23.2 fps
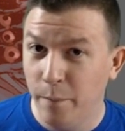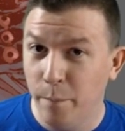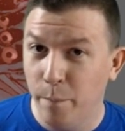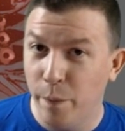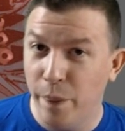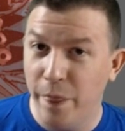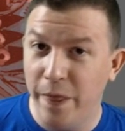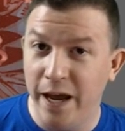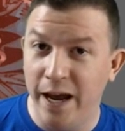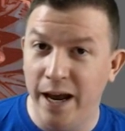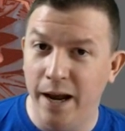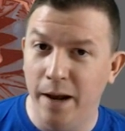
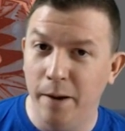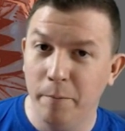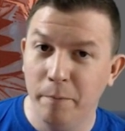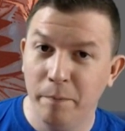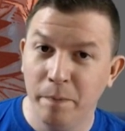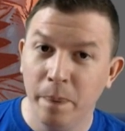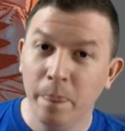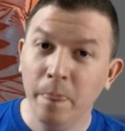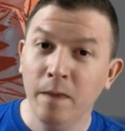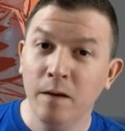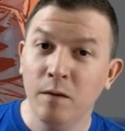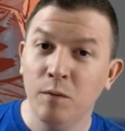that
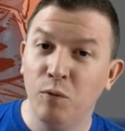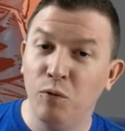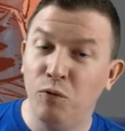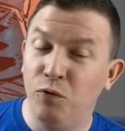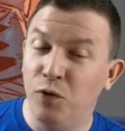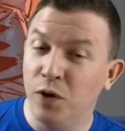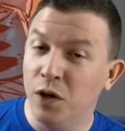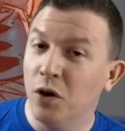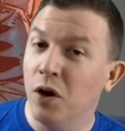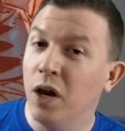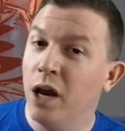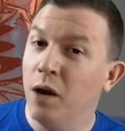
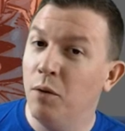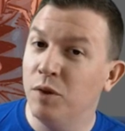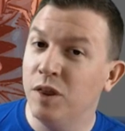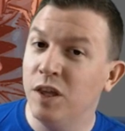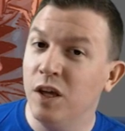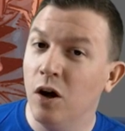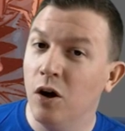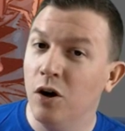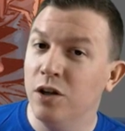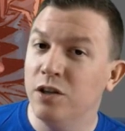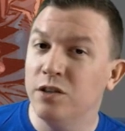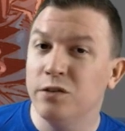figuring out what the
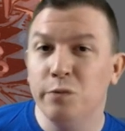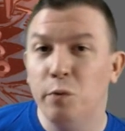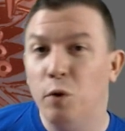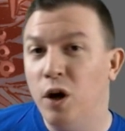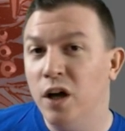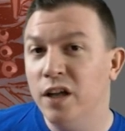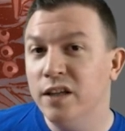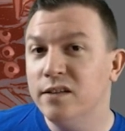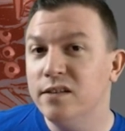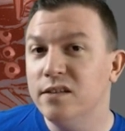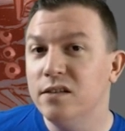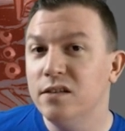artist
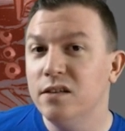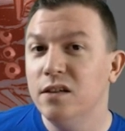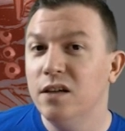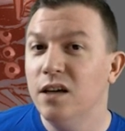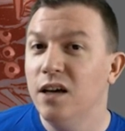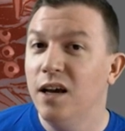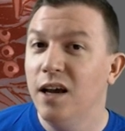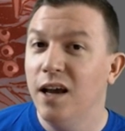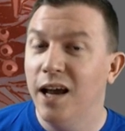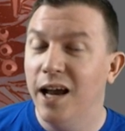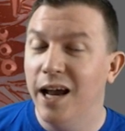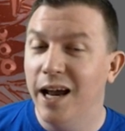wants
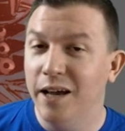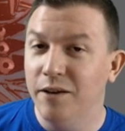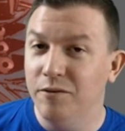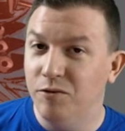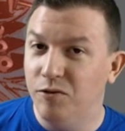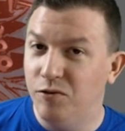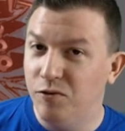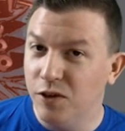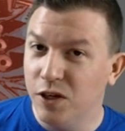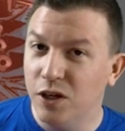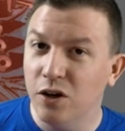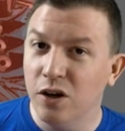and
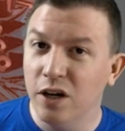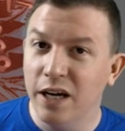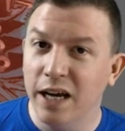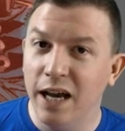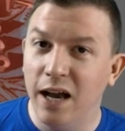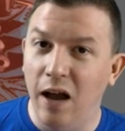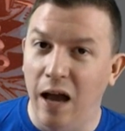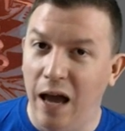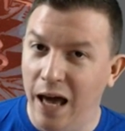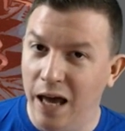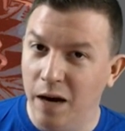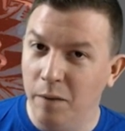figuring
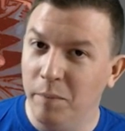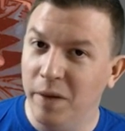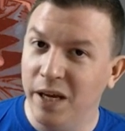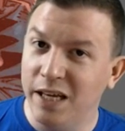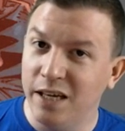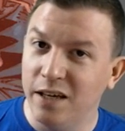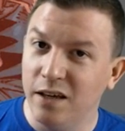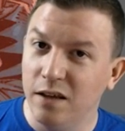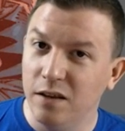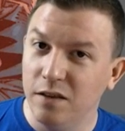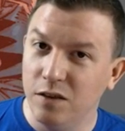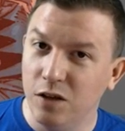out how to
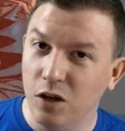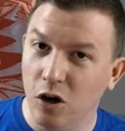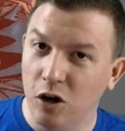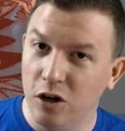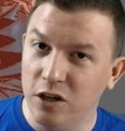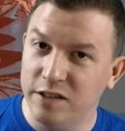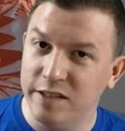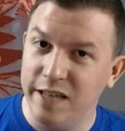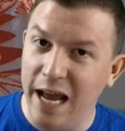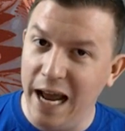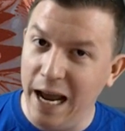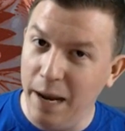make the
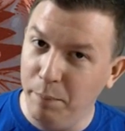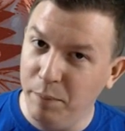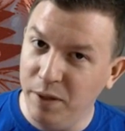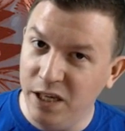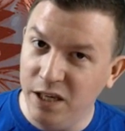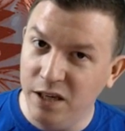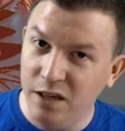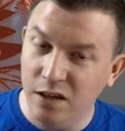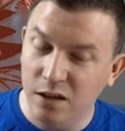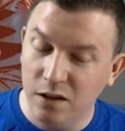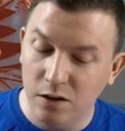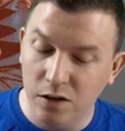artist
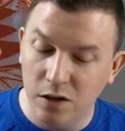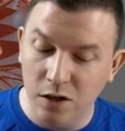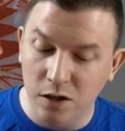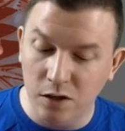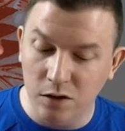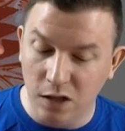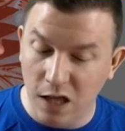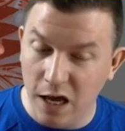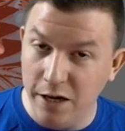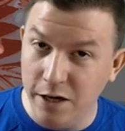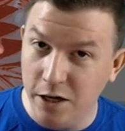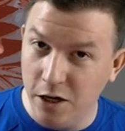happy, the
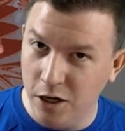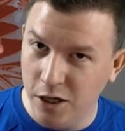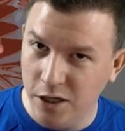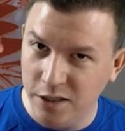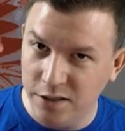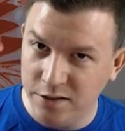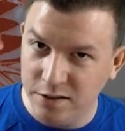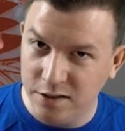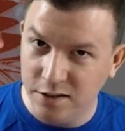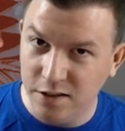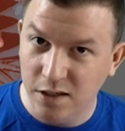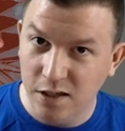line
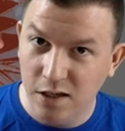artist,